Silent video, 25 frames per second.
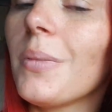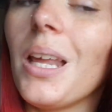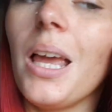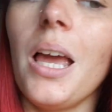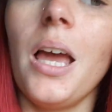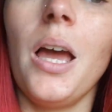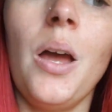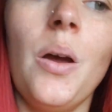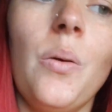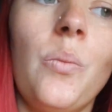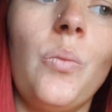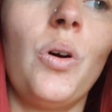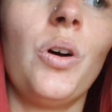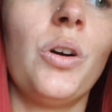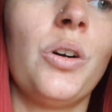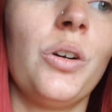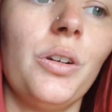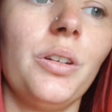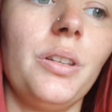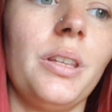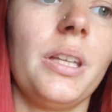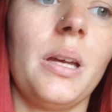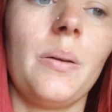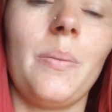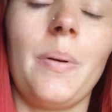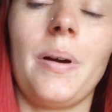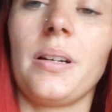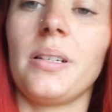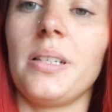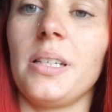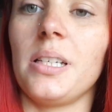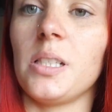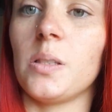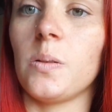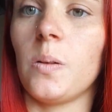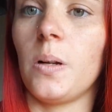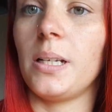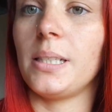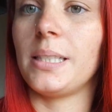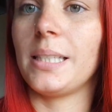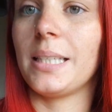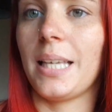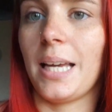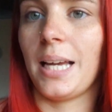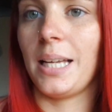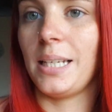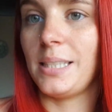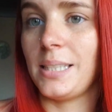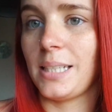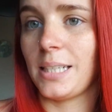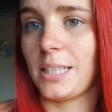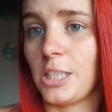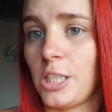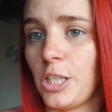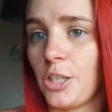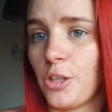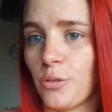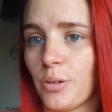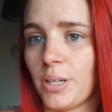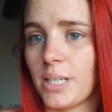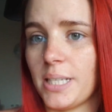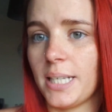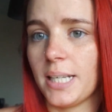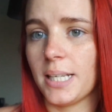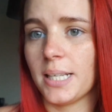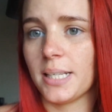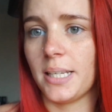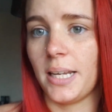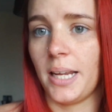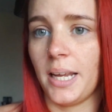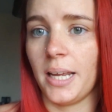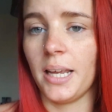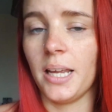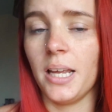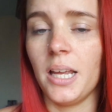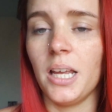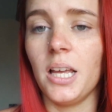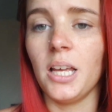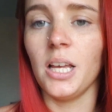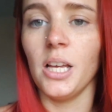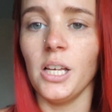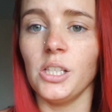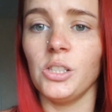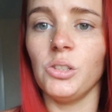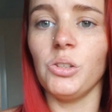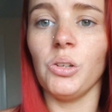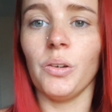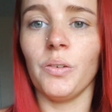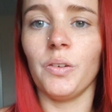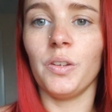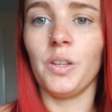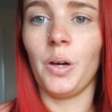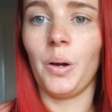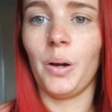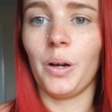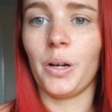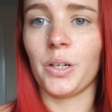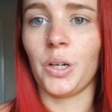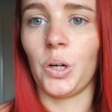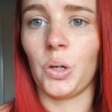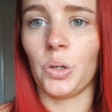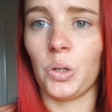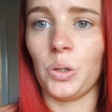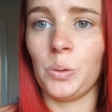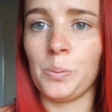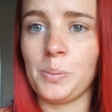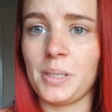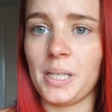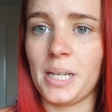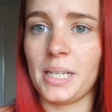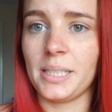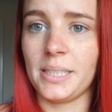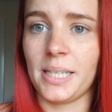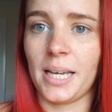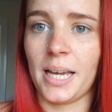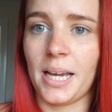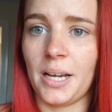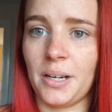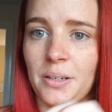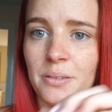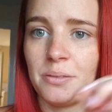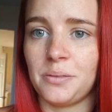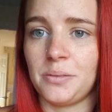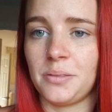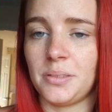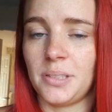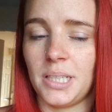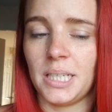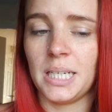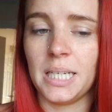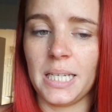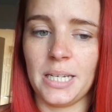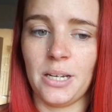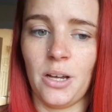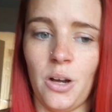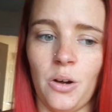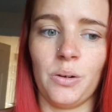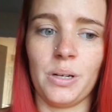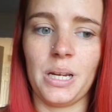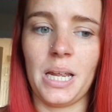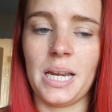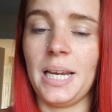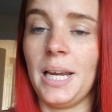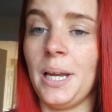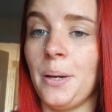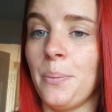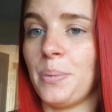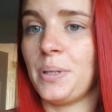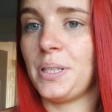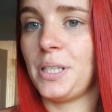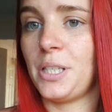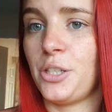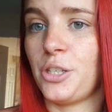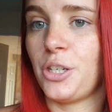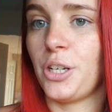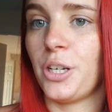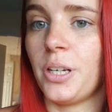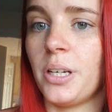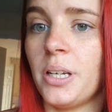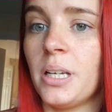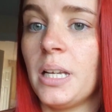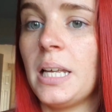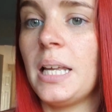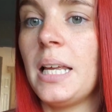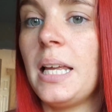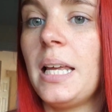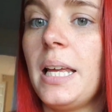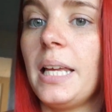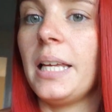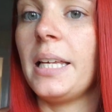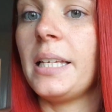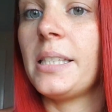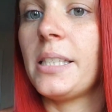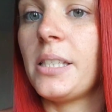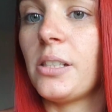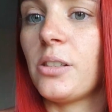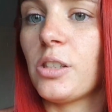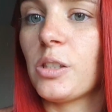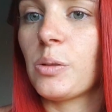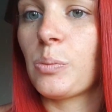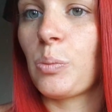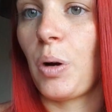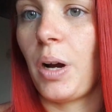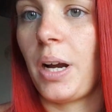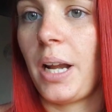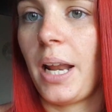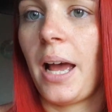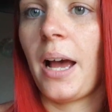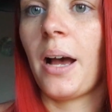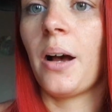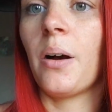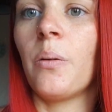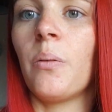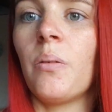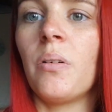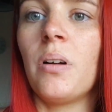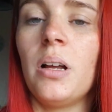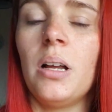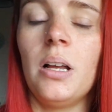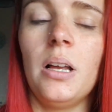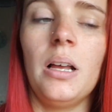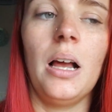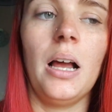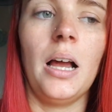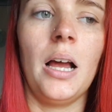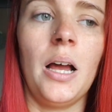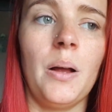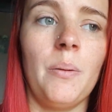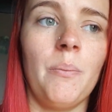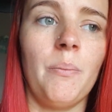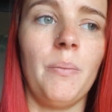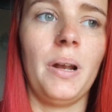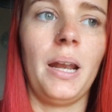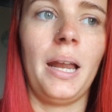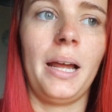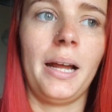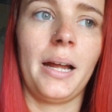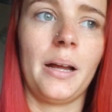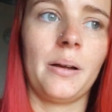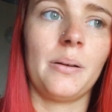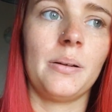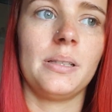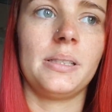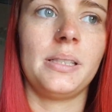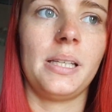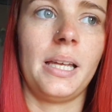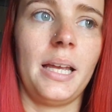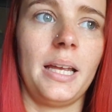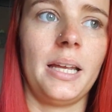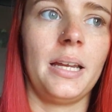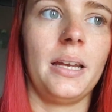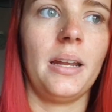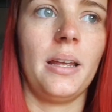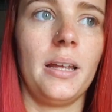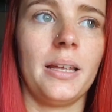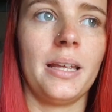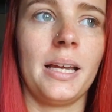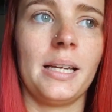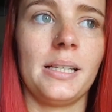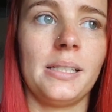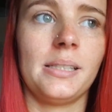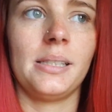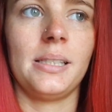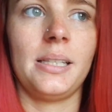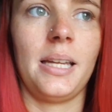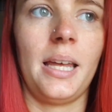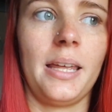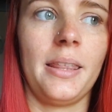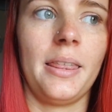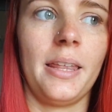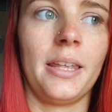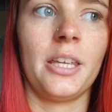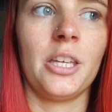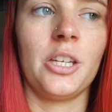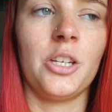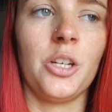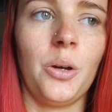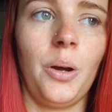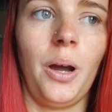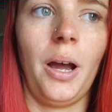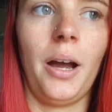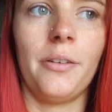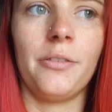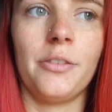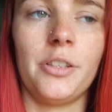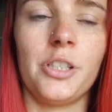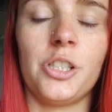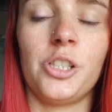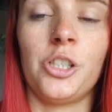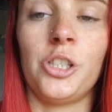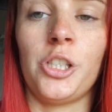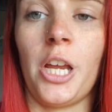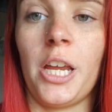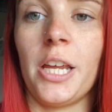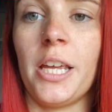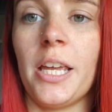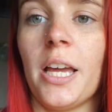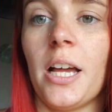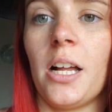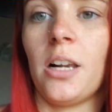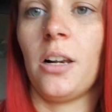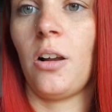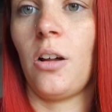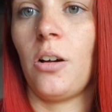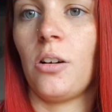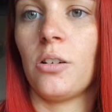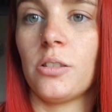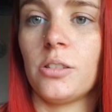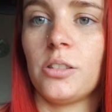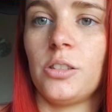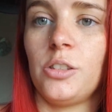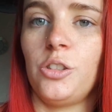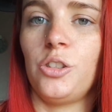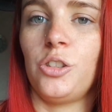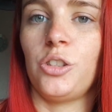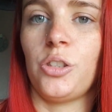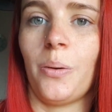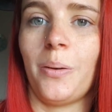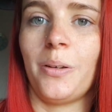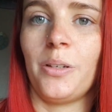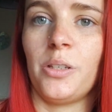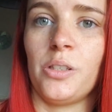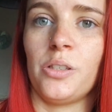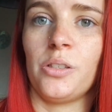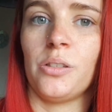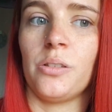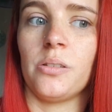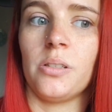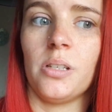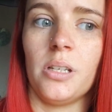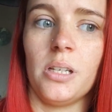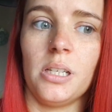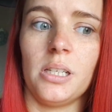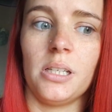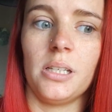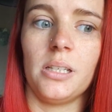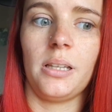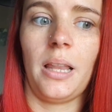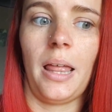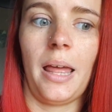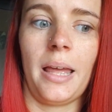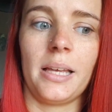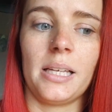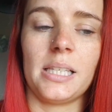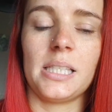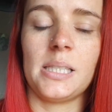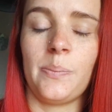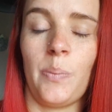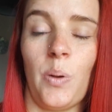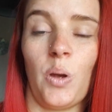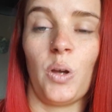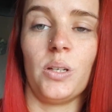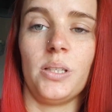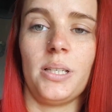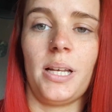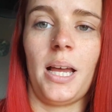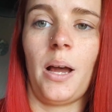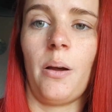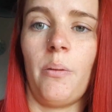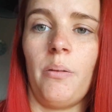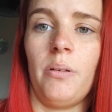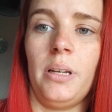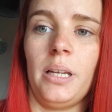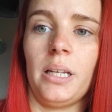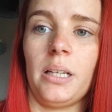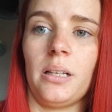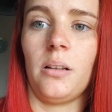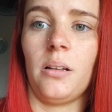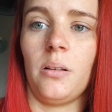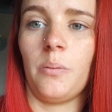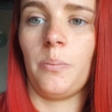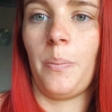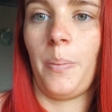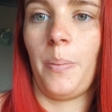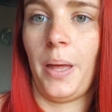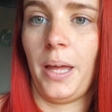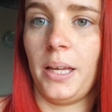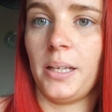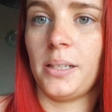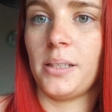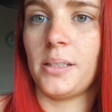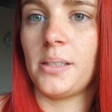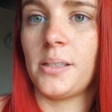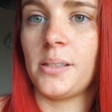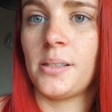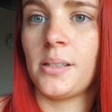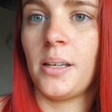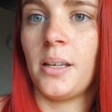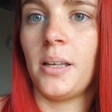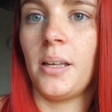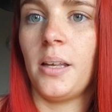One good thing about it as well is the can is actually 360. So even though I can hold it upside down and hold it in any position, it's still sprayed out. Like I was saying yesterday, that you do have to shake it a lot so it doesn't like spurt out in little bits,